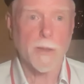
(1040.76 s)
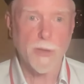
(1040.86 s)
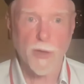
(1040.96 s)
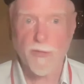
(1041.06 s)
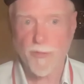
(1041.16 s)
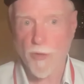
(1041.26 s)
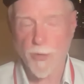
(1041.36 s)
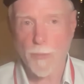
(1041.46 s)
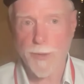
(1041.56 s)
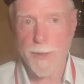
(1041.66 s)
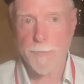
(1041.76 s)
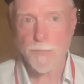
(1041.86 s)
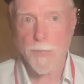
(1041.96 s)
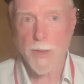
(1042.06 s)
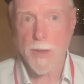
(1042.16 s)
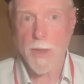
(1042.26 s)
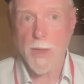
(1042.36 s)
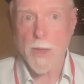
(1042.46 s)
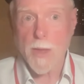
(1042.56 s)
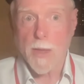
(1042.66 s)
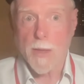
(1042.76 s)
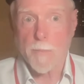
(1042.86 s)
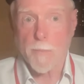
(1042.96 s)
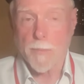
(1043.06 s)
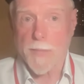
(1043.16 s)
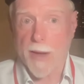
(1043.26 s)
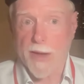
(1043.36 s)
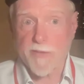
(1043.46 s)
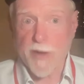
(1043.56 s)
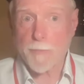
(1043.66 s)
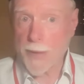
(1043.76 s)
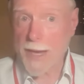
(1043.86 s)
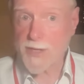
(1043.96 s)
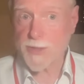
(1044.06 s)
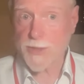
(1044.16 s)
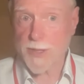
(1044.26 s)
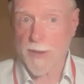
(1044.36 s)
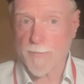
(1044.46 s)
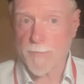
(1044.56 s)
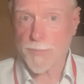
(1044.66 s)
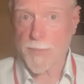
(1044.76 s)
Look for an opening. Now, if I'm patient enough,